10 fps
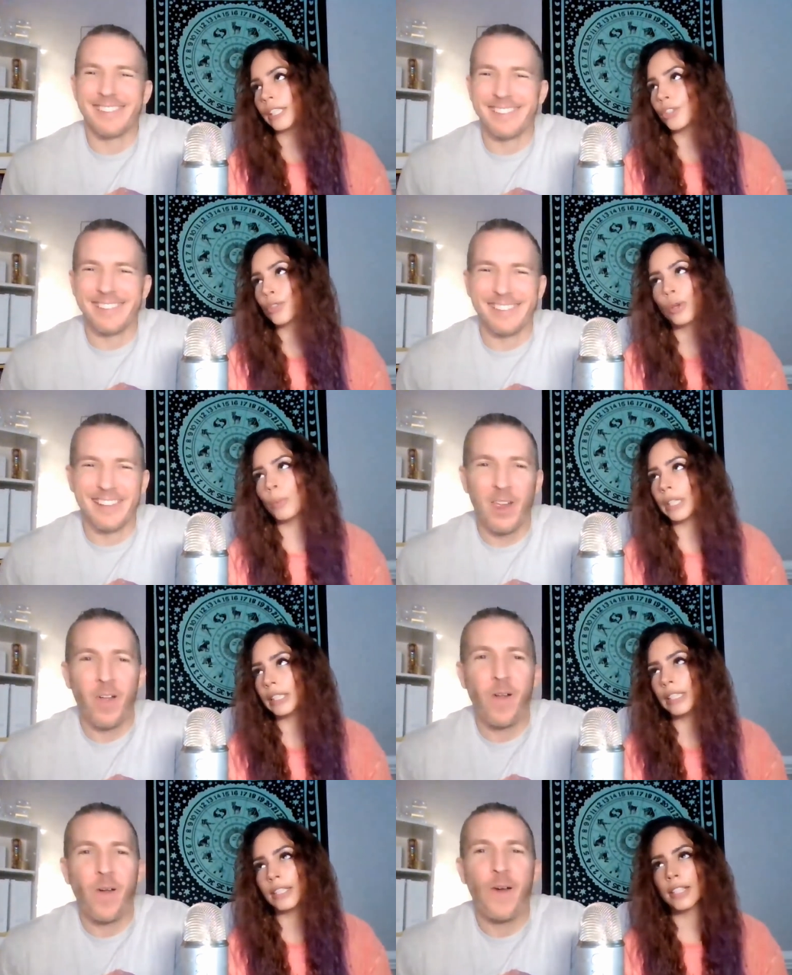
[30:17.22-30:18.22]
Speaker 1: Like, there's so many
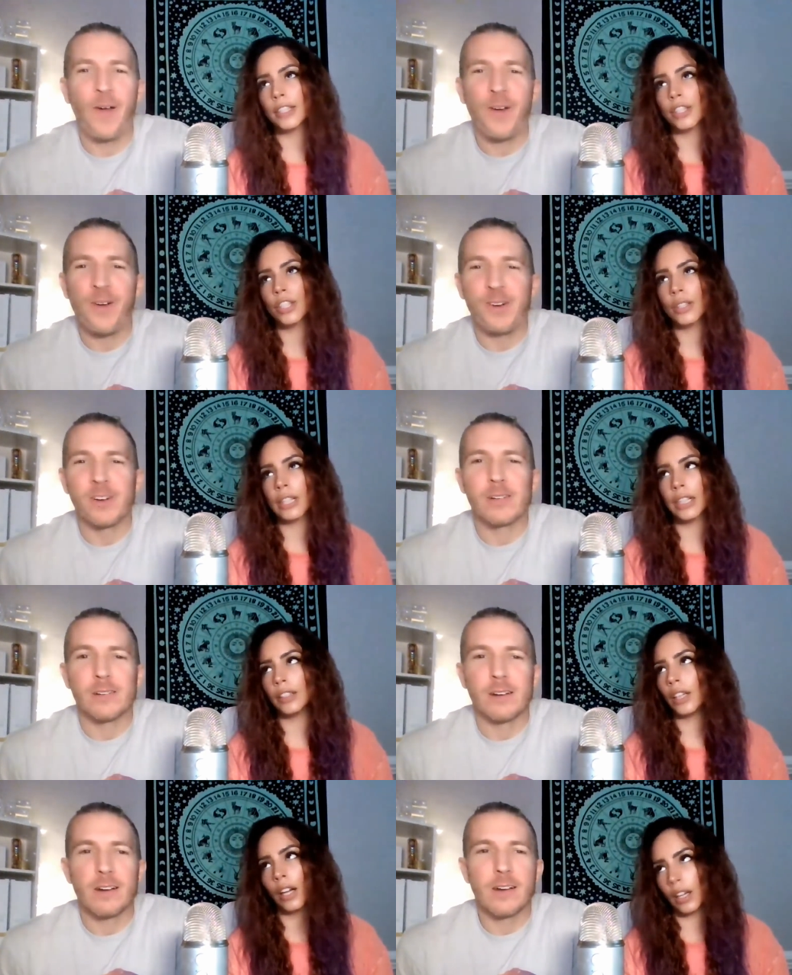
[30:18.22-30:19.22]
things that she's like,
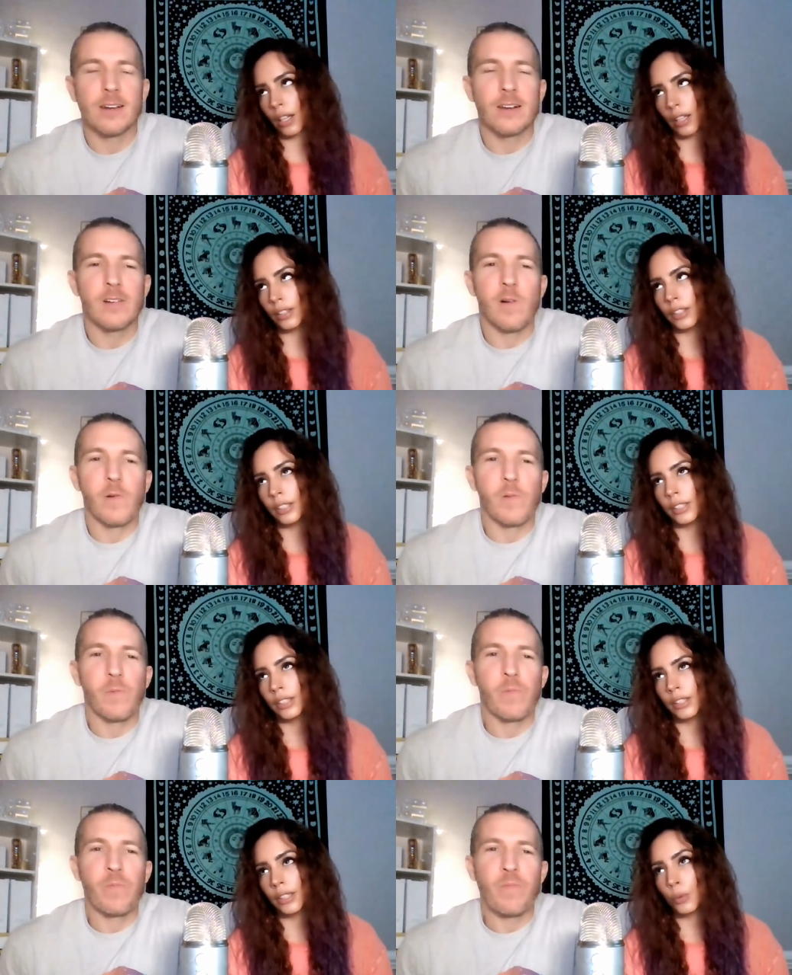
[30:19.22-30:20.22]
uh-uh.
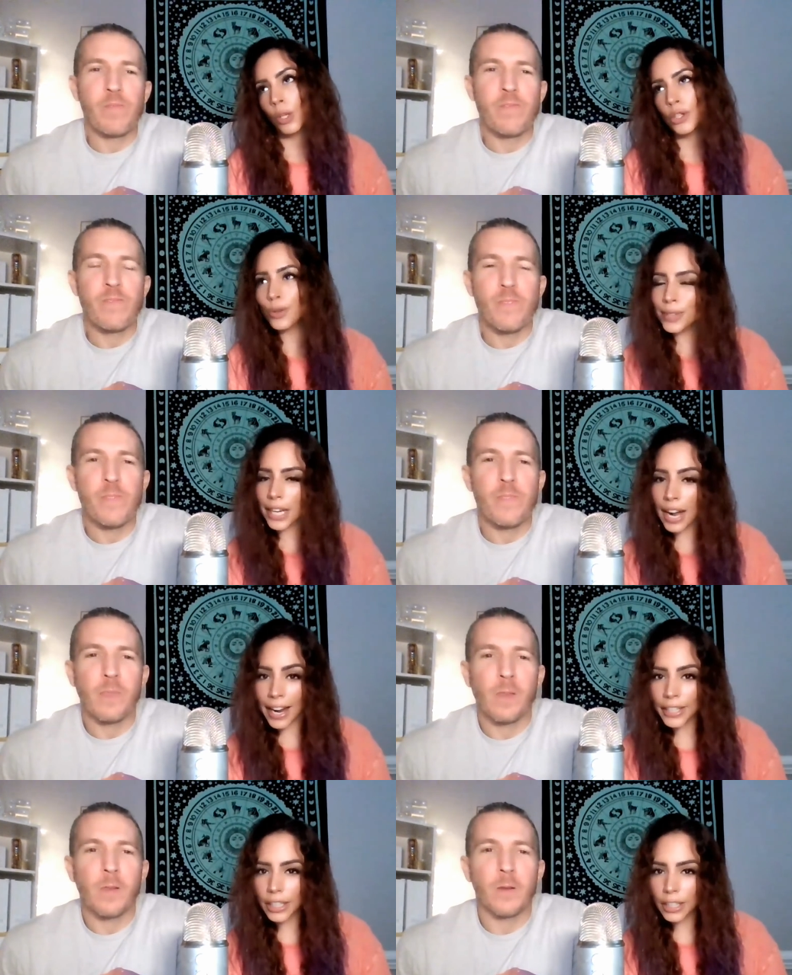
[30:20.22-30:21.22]
Once you say
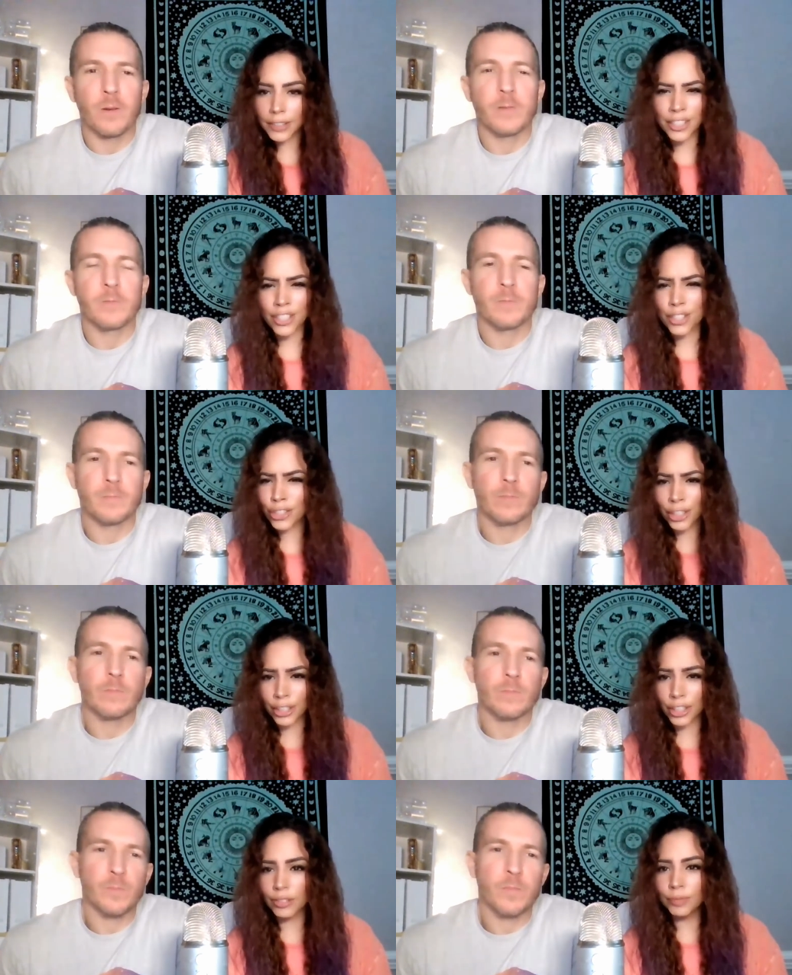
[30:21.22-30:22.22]
hi to her, then she's
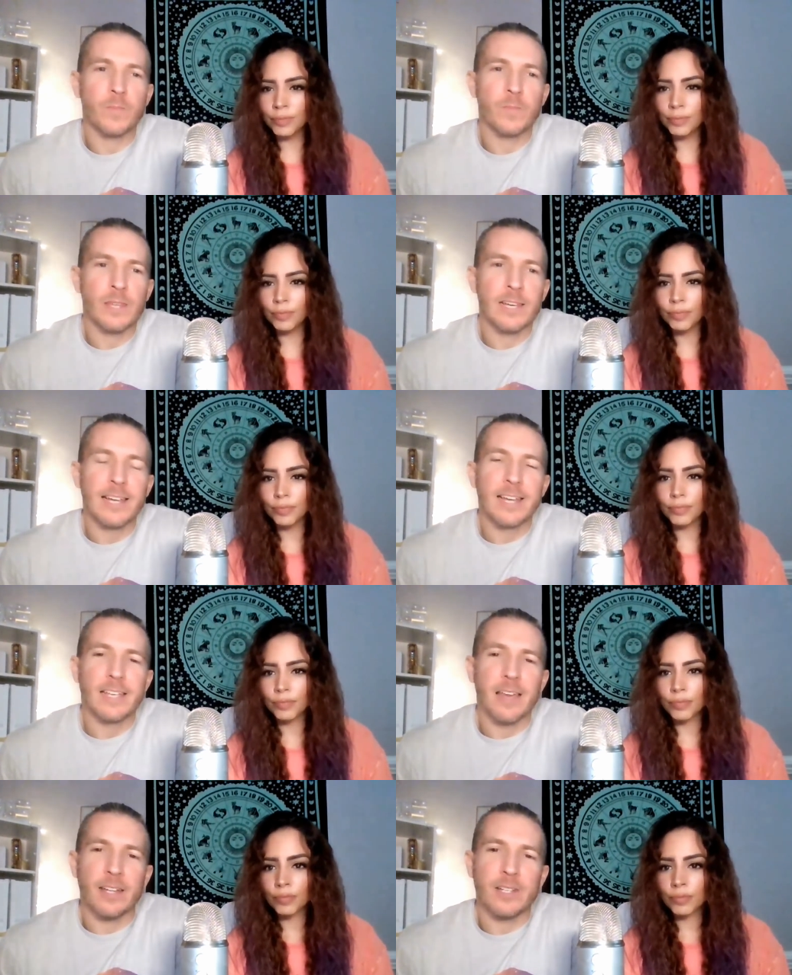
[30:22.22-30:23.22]
good.
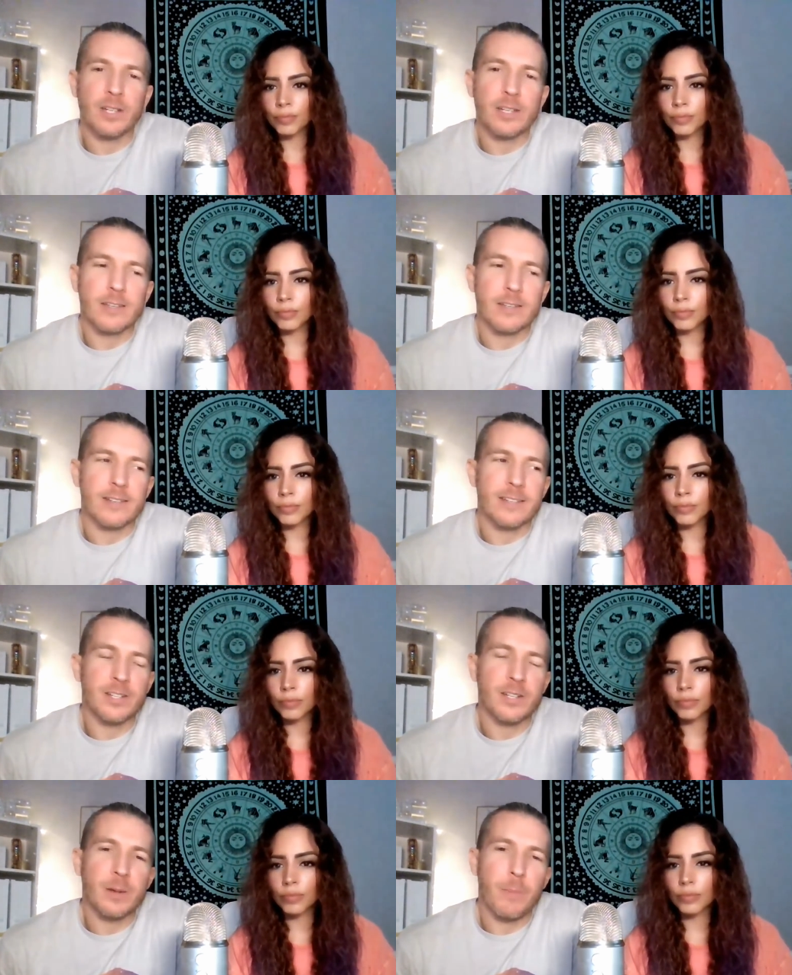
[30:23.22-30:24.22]
Speaker 2: Yeah. And she,
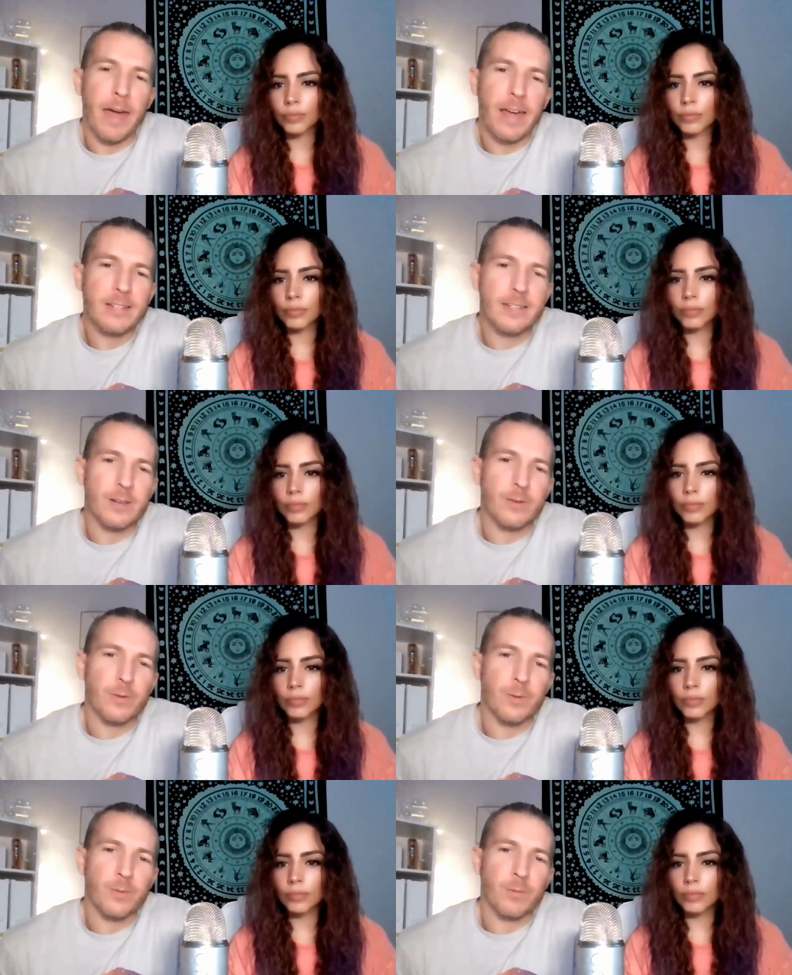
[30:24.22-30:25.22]
she demanded
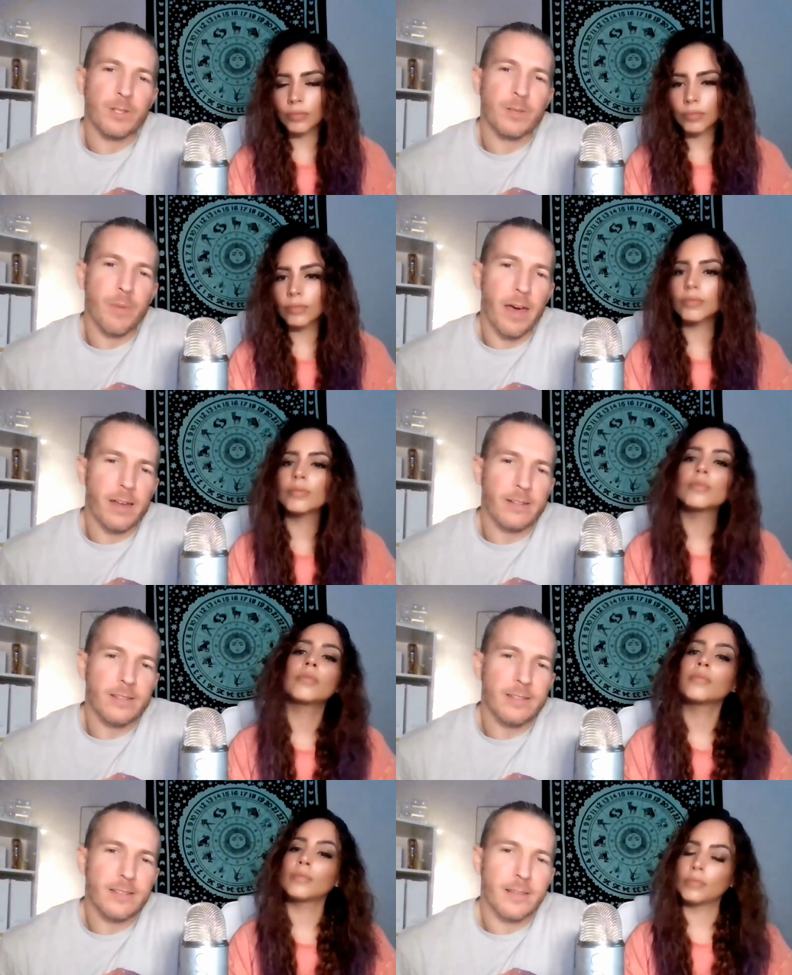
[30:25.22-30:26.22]

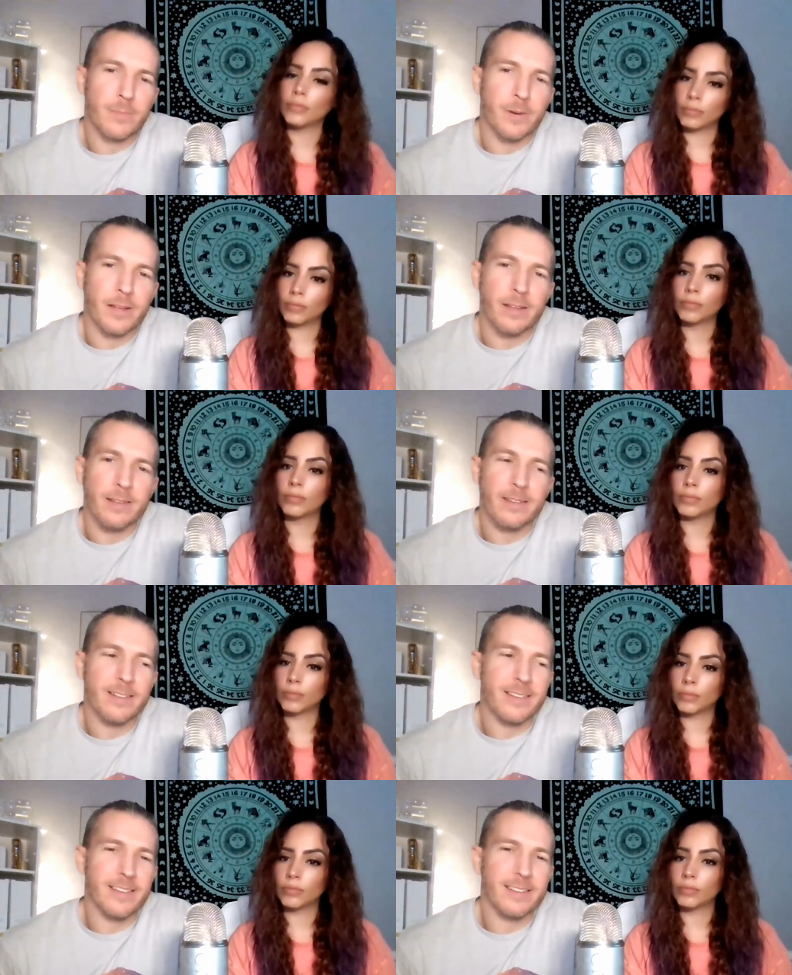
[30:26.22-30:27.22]
respect, but
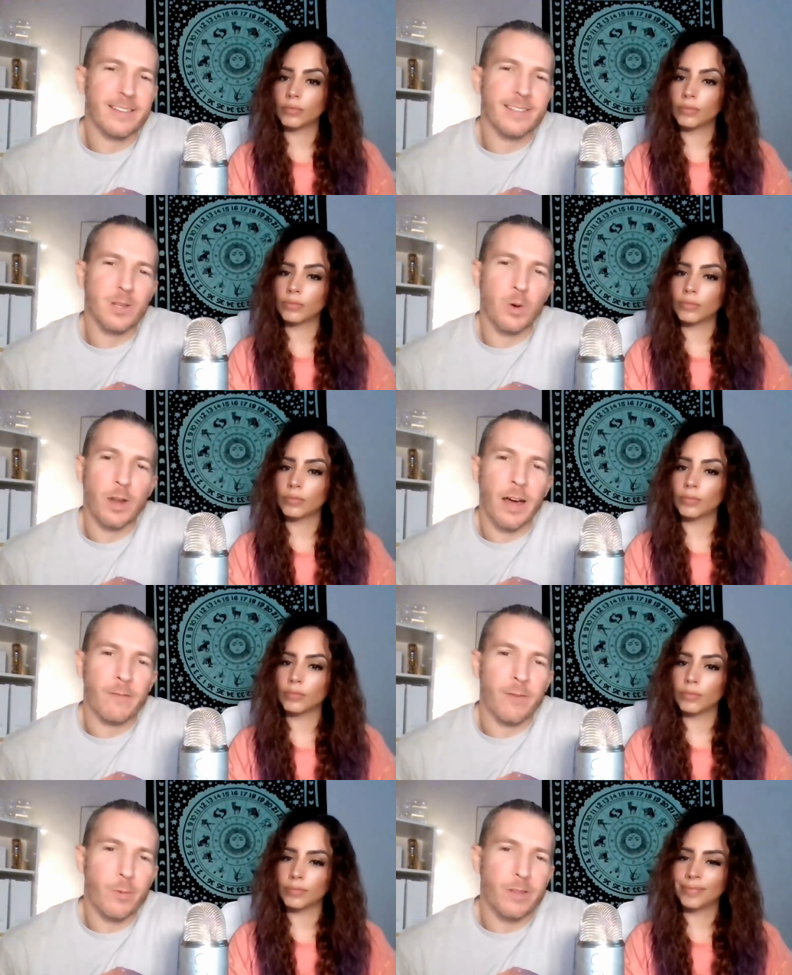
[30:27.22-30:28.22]
so
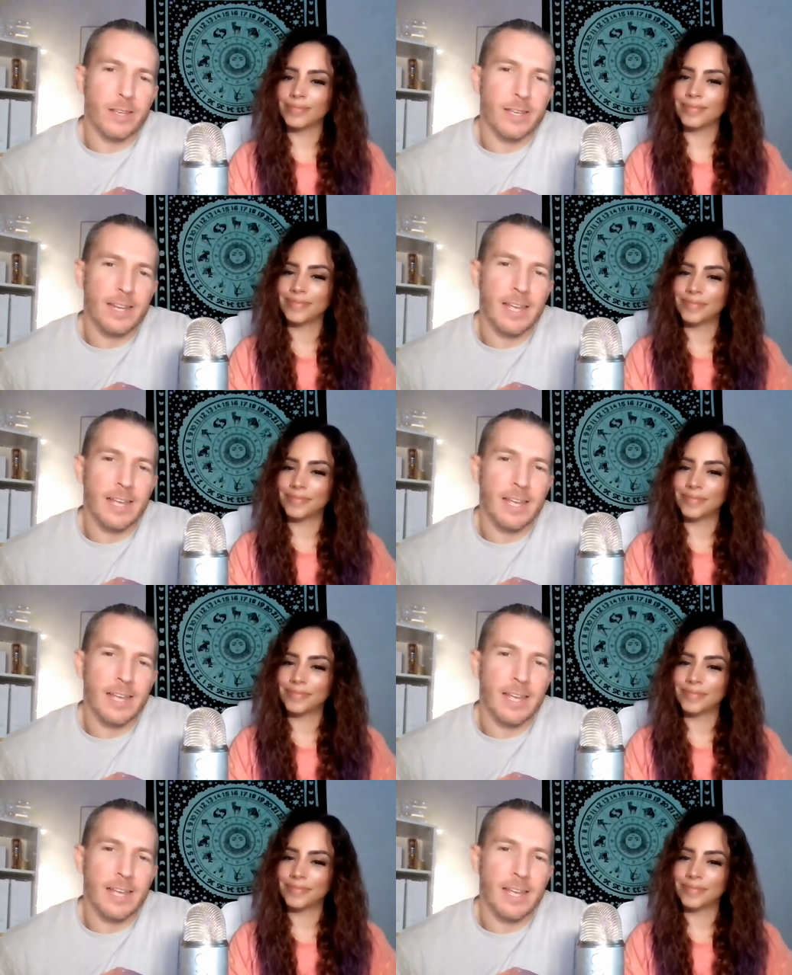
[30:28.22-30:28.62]
non-verbally. And,